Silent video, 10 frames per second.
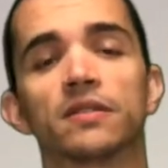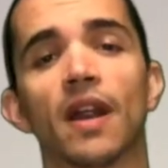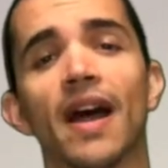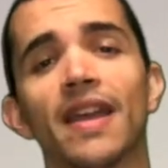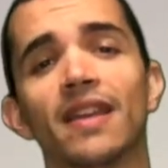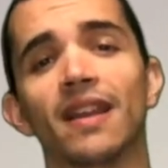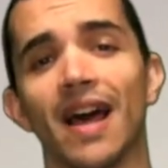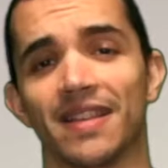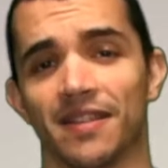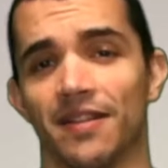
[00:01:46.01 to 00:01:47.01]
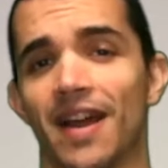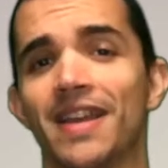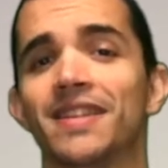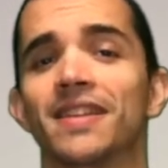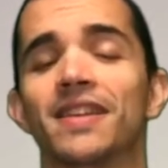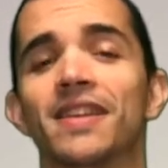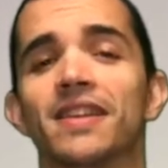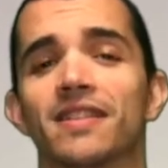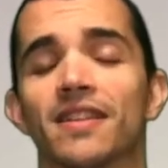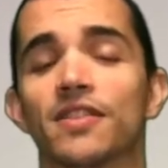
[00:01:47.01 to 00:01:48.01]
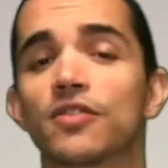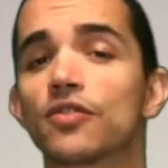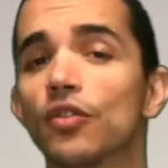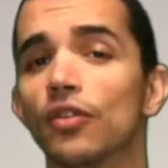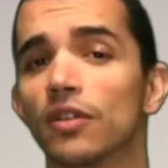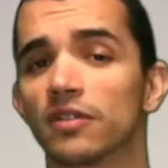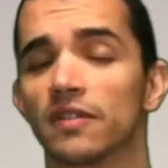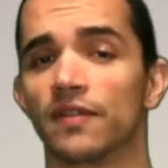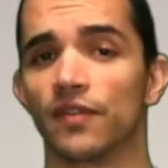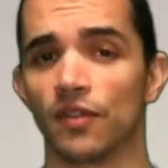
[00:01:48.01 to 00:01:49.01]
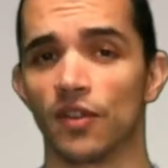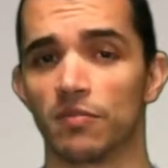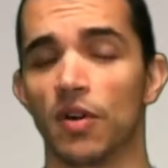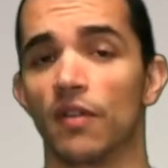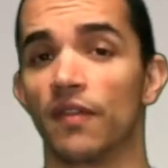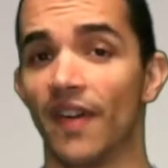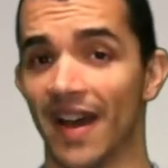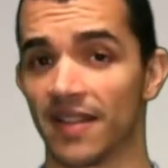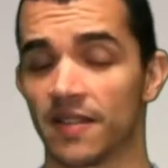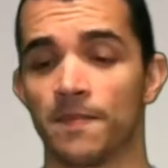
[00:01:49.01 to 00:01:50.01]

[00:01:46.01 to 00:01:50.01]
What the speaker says: Triglycerides is a stored form of fat.